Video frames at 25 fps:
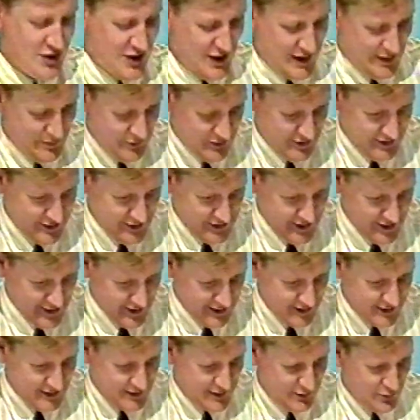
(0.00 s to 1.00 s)
Chalmers,
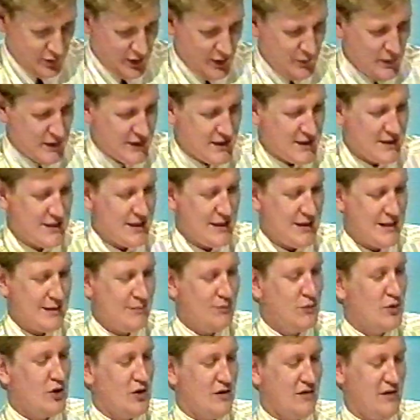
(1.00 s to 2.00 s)
yes. When I went to see the
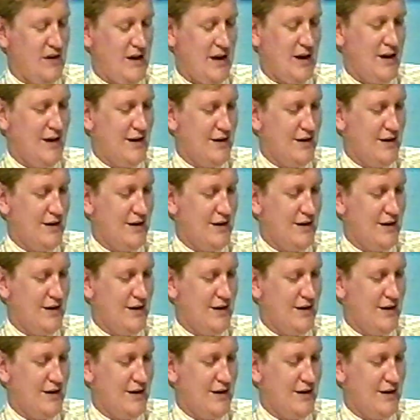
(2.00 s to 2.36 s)
movie,